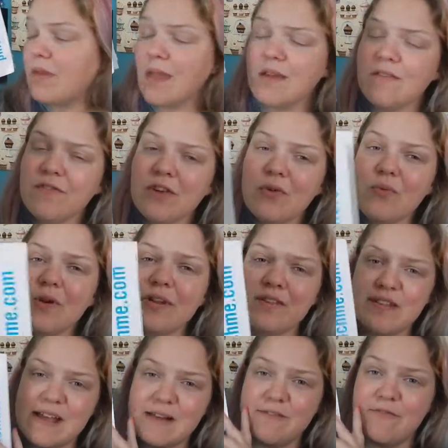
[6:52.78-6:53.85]
If you want to
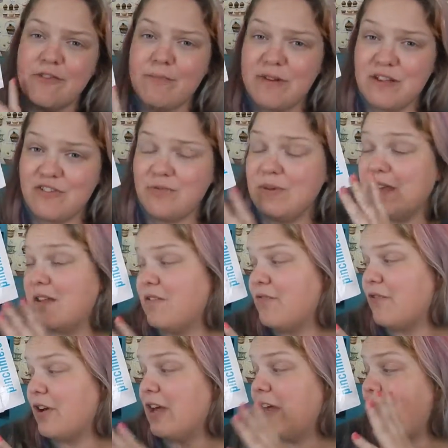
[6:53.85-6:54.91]
sign up for Pinch Me, it's
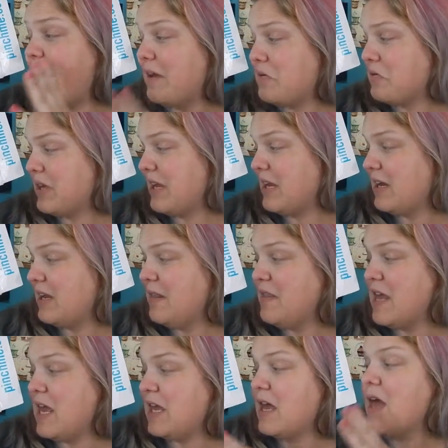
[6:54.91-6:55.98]
free. I don't get
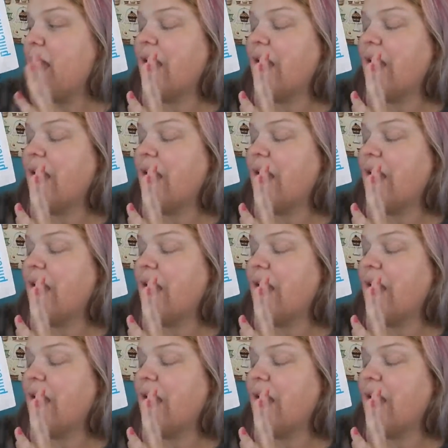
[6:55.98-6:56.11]
anything.